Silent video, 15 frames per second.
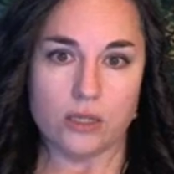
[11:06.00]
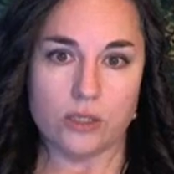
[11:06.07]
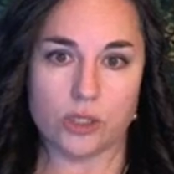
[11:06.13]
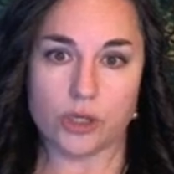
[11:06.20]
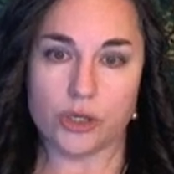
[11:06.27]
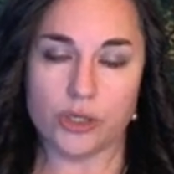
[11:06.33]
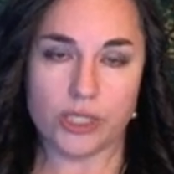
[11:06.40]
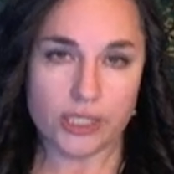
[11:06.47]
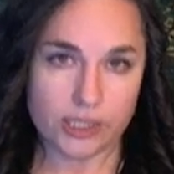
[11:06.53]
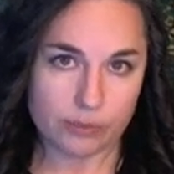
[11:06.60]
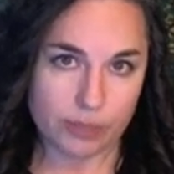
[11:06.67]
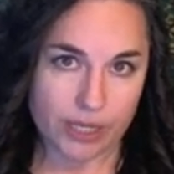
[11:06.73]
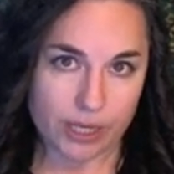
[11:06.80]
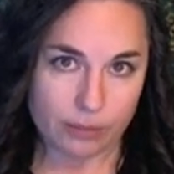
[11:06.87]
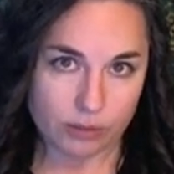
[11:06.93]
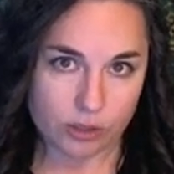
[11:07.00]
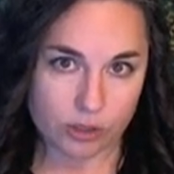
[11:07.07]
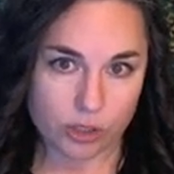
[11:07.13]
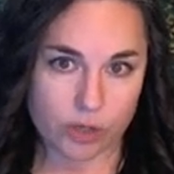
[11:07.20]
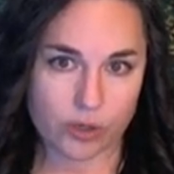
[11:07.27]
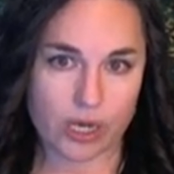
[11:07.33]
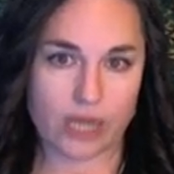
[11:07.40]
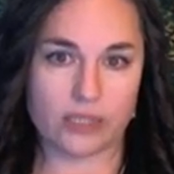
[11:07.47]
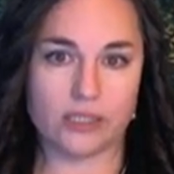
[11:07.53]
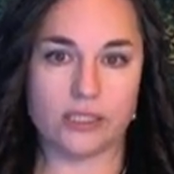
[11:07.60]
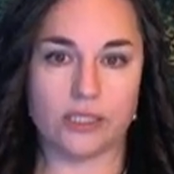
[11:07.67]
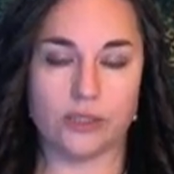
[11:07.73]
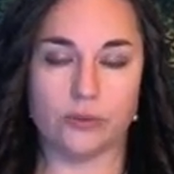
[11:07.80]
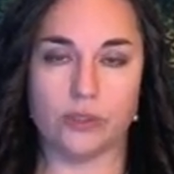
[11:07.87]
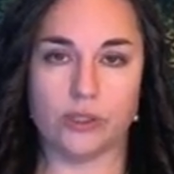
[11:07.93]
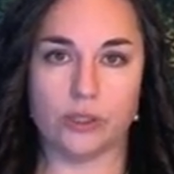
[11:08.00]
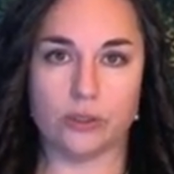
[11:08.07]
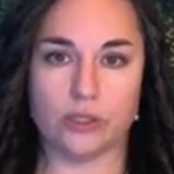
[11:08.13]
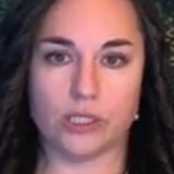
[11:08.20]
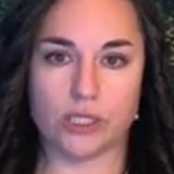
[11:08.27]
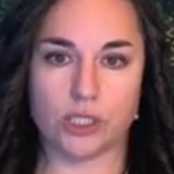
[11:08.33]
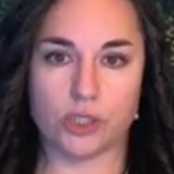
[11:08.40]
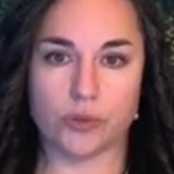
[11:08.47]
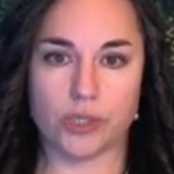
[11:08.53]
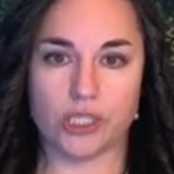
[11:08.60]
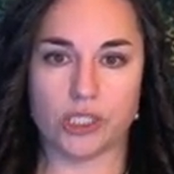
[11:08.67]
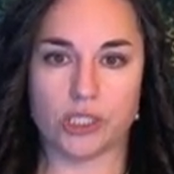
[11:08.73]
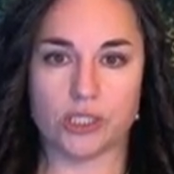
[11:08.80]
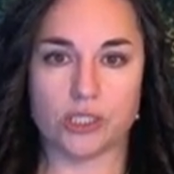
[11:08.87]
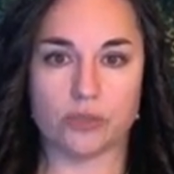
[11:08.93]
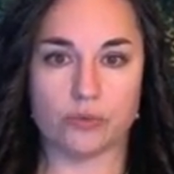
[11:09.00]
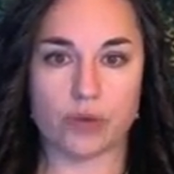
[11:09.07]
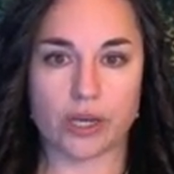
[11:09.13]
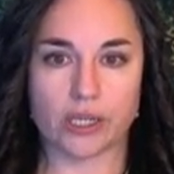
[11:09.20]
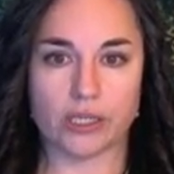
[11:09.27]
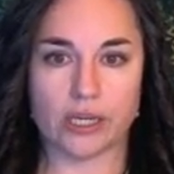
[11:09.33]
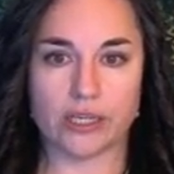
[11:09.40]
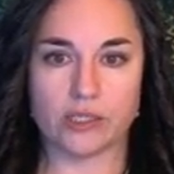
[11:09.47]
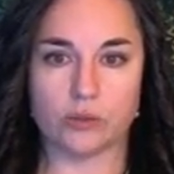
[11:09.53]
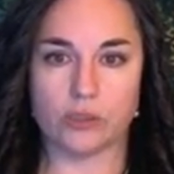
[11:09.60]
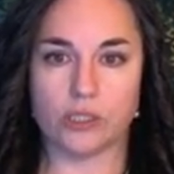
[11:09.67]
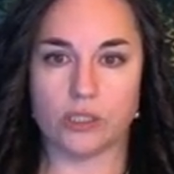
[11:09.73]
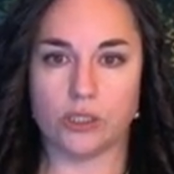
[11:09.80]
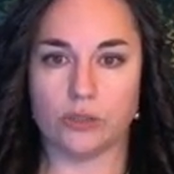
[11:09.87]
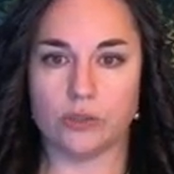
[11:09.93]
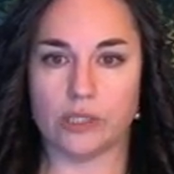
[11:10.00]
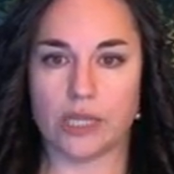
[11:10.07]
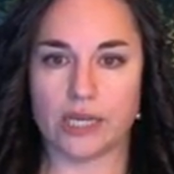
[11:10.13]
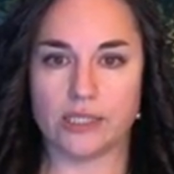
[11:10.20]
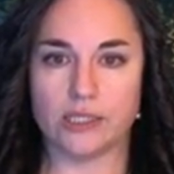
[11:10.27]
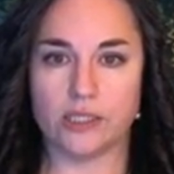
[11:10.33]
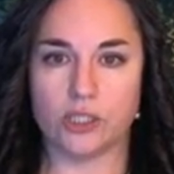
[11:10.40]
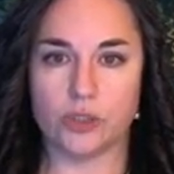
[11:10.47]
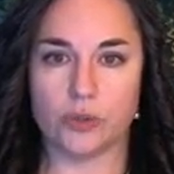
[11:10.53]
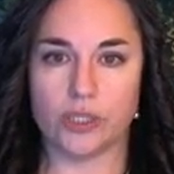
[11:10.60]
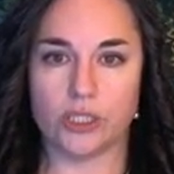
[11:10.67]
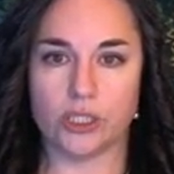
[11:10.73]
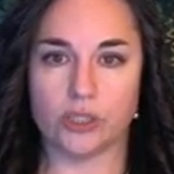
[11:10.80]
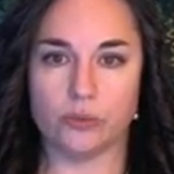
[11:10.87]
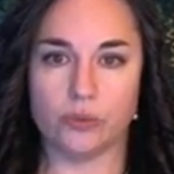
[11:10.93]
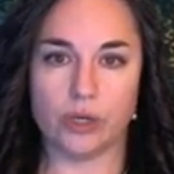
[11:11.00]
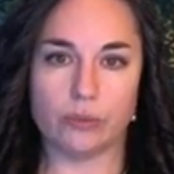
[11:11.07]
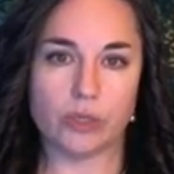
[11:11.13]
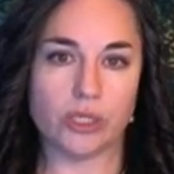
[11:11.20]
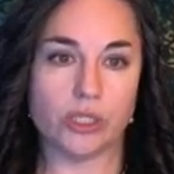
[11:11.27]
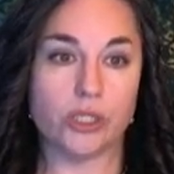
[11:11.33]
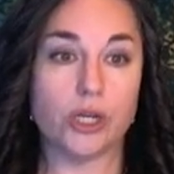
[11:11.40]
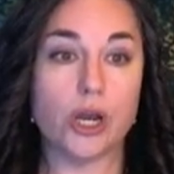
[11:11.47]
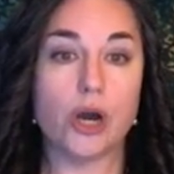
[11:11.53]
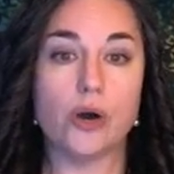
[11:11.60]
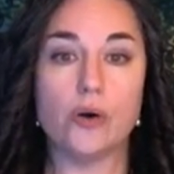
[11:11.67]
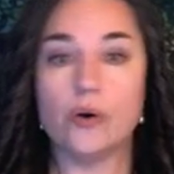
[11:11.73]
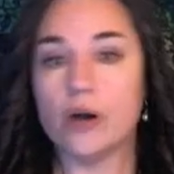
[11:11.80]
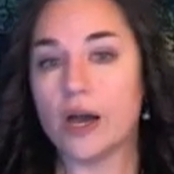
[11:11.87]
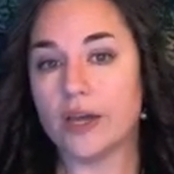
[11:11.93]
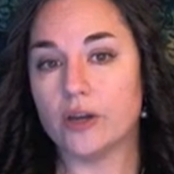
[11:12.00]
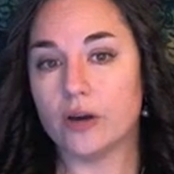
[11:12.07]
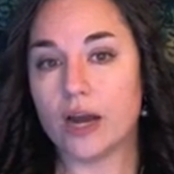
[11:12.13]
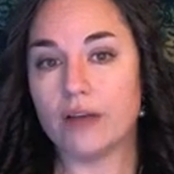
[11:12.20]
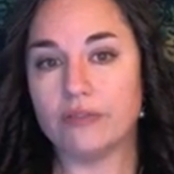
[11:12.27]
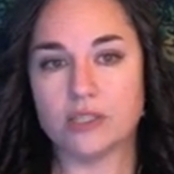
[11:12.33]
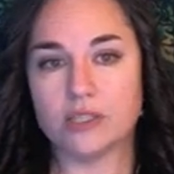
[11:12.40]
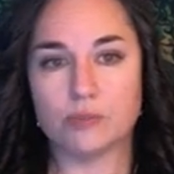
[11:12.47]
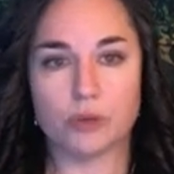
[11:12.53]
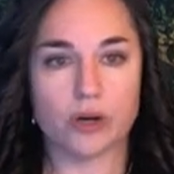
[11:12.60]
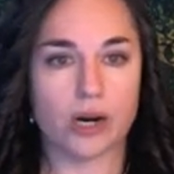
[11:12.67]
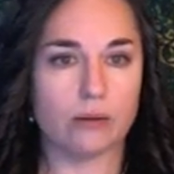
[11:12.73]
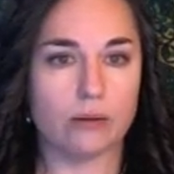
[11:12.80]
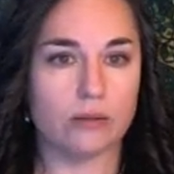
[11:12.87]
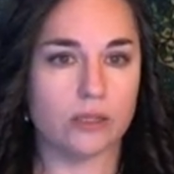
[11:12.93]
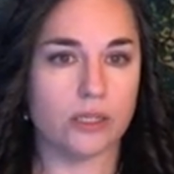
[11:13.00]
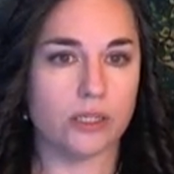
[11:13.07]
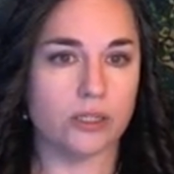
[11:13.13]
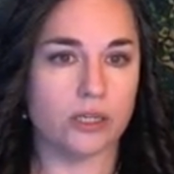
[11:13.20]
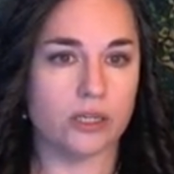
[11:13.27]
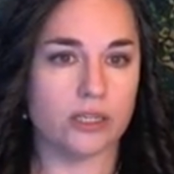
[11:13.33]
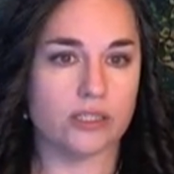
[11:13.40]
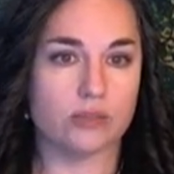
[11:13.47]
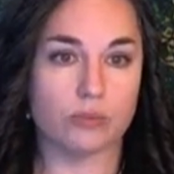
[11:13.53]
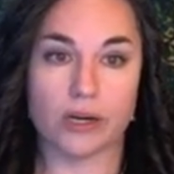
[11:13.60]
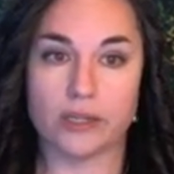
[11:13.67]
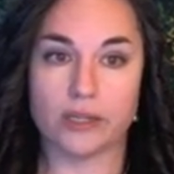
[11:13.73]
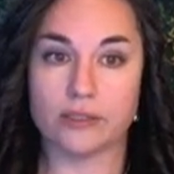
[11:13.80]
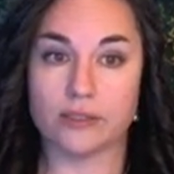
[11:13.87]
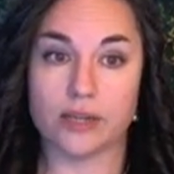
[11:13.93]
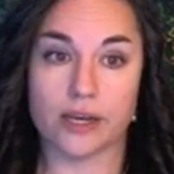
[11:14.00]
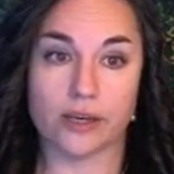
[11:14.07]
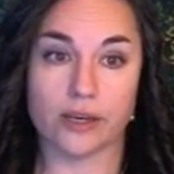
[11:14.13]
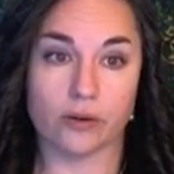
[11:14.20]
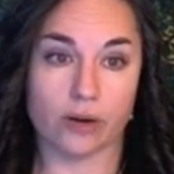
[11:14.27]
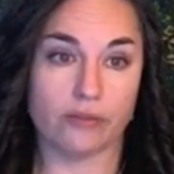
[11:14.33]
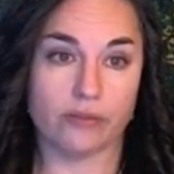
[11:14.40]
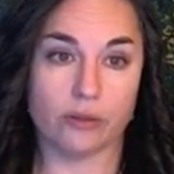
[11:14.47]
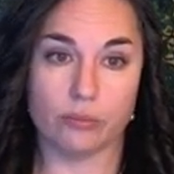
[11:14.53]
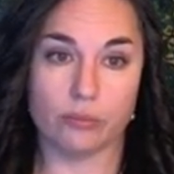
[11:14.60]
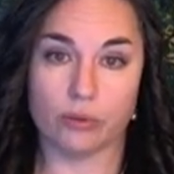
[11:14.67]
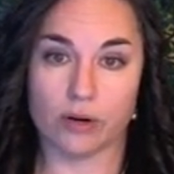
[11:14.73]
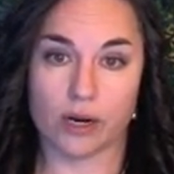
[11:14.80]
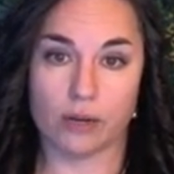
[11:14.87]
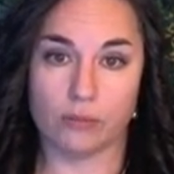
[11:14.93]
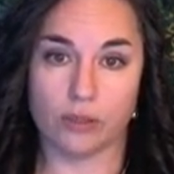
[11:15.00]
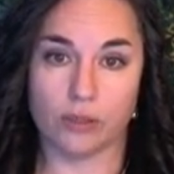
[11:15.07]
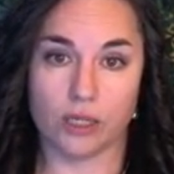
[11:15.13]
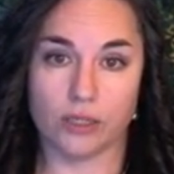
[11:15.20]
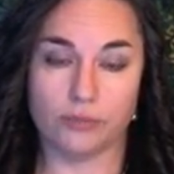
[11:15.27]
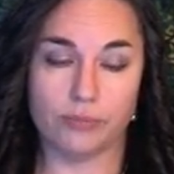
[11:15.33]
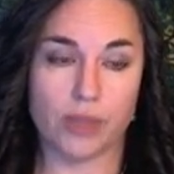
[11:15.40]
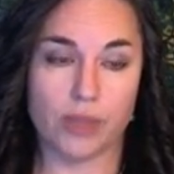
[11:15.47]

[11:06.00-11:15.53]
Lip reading: So you need to be able to know how to deal with those situations and recognize what to do in that situation. When I'm going to know, I graph this parabola. You're not surprised that I graphed the parabola.